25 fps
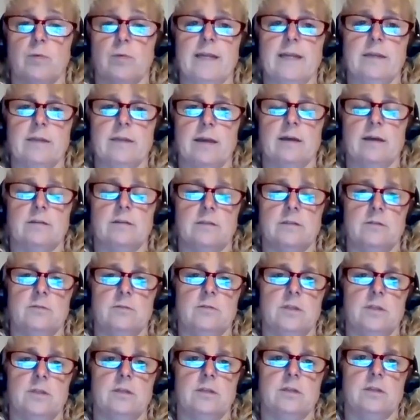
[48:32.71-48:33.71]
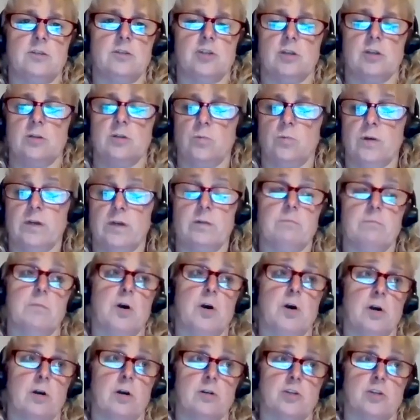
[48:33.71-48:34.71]
right now to do the addition, when in
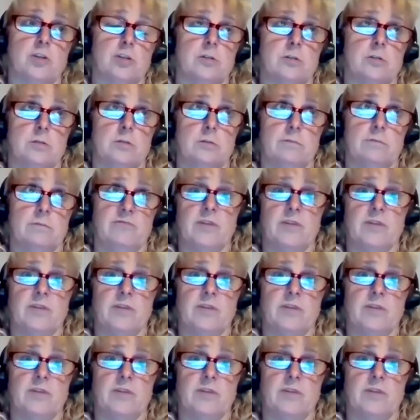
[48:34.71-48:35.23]
March,